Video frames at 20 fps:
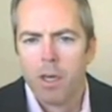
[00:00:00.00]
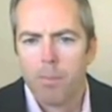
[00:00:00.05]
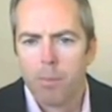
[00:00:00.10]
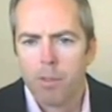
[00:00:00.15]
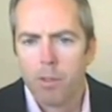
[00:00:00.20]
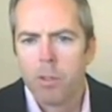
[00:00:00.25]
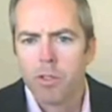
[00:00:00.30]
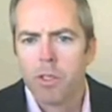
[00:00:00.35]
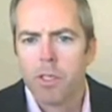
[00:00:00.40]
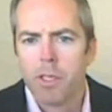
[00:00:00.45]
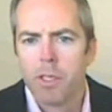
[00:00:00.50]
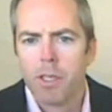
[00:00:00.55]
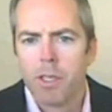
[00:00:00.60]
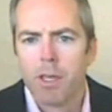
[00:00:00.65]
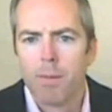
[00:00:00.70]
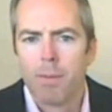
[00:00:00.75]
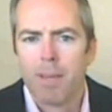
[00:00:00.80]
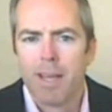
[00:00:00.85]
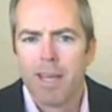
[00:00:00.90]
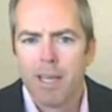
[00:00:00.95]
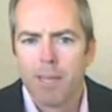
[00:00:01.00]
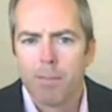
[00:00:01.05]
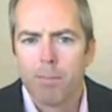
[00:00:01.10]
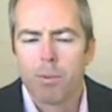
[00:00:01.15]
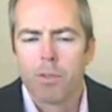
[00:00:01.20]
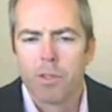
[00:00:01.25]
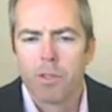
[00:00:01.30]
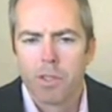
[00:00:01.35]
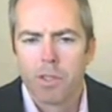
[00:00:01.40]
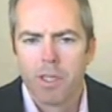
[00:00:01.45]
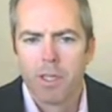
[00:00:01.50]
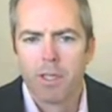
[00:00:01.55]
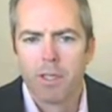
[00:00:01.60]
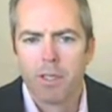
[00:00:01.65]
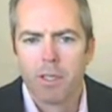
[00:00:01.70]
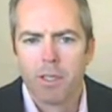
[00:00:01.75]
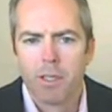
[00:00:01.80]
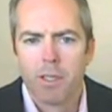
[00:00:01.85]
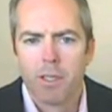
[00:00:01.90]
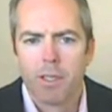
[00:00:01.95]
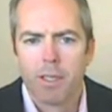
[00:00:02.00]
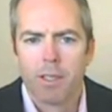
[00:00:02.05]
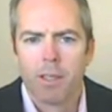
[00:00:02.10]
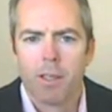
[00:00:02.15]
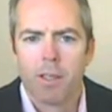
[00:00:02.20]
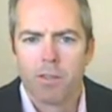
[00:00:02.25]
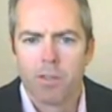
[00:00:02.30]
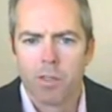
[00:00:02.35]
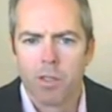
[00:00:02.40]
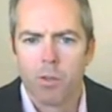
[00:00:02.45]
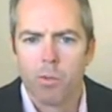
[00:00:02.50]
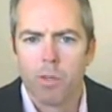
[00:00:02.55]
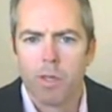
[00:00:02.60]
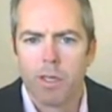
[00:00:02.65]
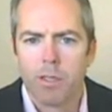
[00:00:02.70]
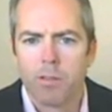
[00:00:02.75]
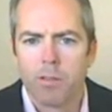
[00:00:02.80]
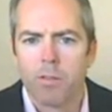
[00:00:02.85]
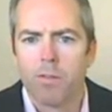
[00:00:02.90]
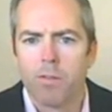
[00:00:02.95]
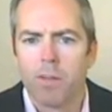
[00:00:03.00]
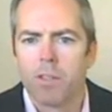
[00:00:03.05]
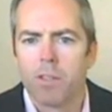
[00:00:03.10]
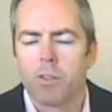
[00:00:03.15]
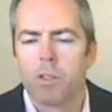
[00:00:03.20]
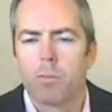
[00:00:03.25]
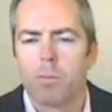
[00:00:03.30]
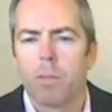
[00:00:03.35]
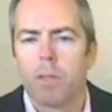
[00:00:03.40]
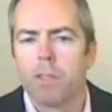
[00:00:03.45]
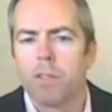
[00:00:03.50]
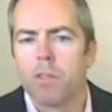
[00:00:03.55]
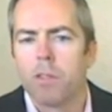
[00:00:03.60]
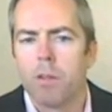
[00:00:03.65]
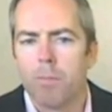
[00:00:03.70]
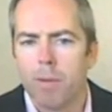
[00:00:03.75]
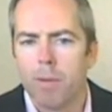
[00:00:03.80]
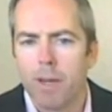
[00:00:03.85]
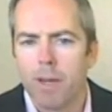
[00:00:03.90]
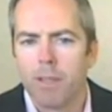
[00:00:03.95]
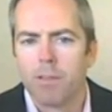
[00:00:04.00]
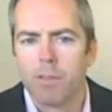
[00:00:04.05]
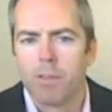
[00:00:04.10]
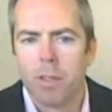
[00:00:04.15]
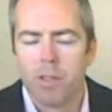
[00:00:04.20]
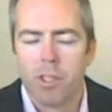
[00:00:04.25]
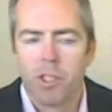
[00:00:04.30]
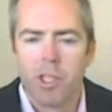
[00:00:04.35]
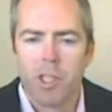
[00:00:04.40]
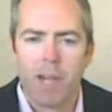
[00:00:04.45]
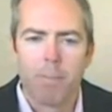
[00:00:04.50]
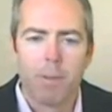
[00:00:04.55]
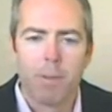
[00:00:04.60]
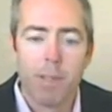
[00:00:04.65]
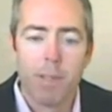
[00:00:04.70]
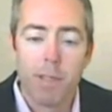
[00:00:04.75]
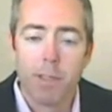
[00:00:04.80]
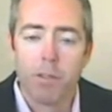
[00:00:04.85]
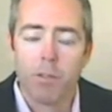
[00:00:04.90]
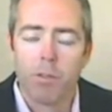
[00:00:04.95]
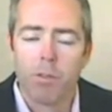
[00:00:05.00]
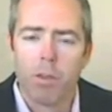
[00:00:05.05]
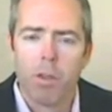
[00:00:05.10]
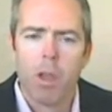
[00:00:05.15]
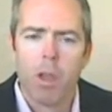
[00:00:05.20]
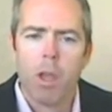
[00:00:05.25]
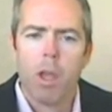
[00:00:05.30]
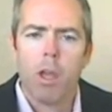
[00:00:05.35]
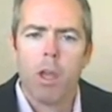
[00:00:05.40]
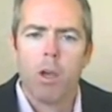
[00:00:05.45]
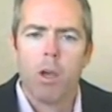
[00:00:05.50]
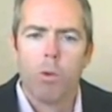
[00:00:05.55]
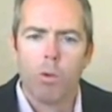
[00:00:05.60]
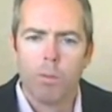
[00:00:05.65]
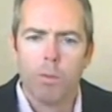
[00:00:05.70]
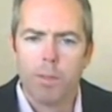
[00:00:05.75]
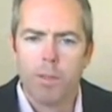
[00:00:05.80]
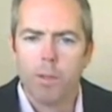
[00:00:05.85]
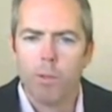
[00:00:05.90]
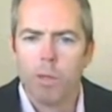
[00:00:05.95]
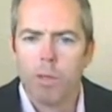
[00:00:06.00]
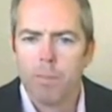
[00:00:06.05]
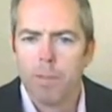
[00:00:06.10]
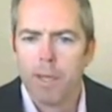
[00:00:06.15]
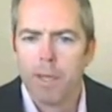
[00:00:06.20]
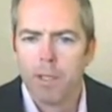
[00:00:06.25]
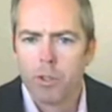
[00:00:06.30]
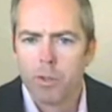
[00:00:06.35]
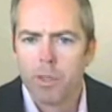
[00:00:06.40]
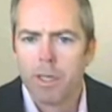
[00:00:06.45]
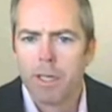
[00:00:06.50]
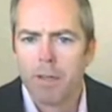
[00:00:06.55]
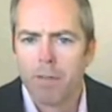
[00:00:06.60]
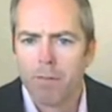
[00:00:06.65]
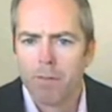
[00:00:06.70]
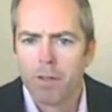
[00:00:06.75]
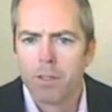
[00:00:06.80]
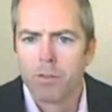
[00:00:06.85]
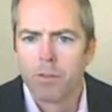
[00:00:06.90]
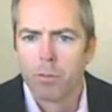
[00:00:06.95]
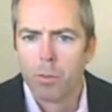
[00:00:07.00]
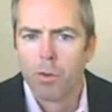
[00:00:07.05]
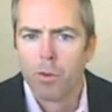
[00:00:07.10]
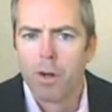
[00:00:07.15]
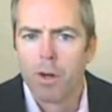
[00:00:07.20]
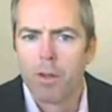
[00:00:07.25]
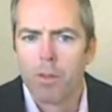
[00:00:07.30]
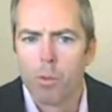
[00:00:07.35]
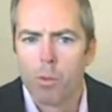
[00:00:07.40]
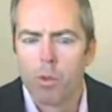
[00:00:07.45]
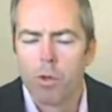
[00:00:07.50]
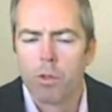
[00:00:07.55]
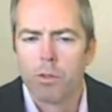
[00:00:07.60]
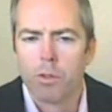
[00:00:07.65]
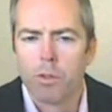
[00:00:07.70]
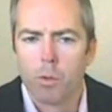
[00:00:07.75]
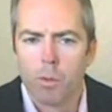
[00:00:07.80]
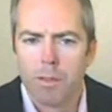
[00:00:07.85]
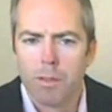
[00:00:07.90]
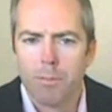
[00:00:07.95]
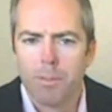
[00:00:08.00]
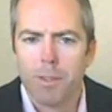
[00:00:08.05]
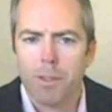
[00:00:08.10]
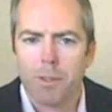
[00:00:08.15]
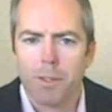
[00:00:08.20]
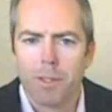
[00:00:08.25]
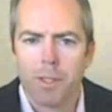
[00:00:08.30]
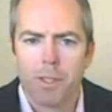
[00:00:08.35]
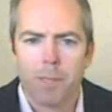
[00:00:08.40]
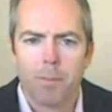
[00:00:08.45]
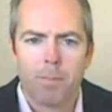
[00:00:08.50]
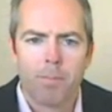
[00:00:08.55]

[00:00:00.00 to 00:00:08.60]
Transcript: have pushed the yen up 8% in less than a week as investors placed their bets that the Japanese would be repatriating funds from around the world to rebuild.